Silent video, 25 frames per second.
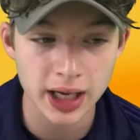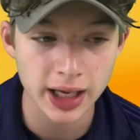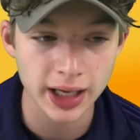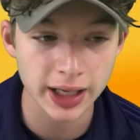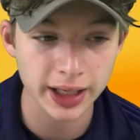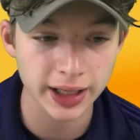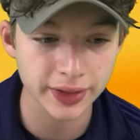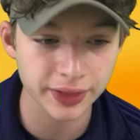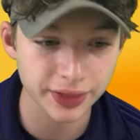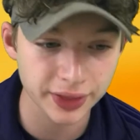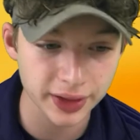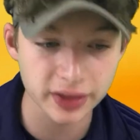
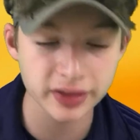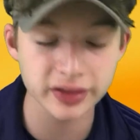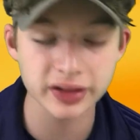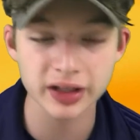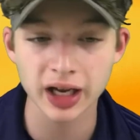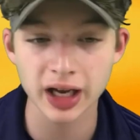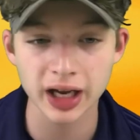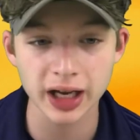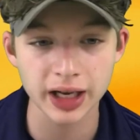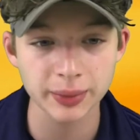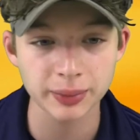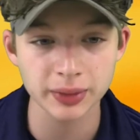and this
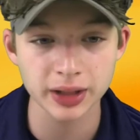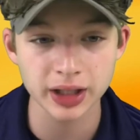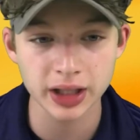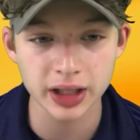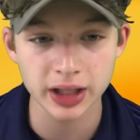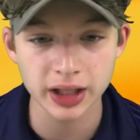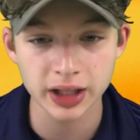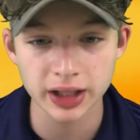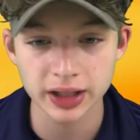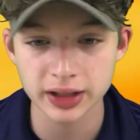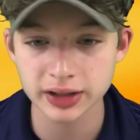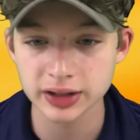time,
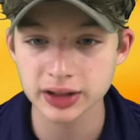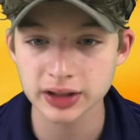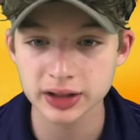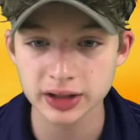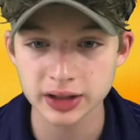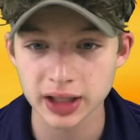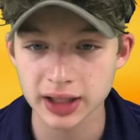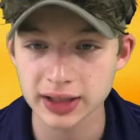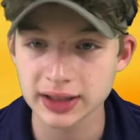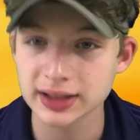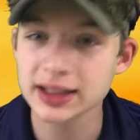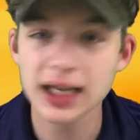it's
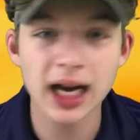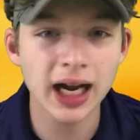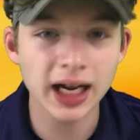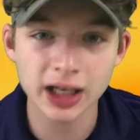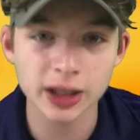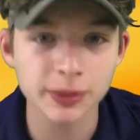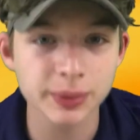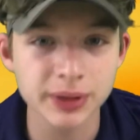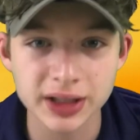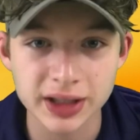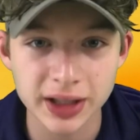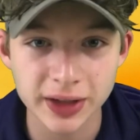it's not
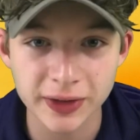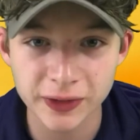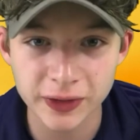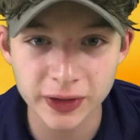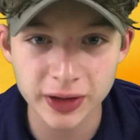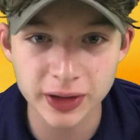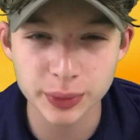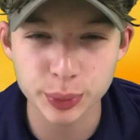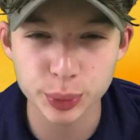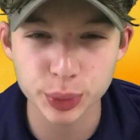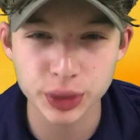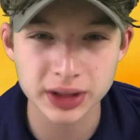gonna be
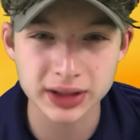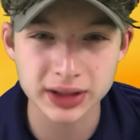different, but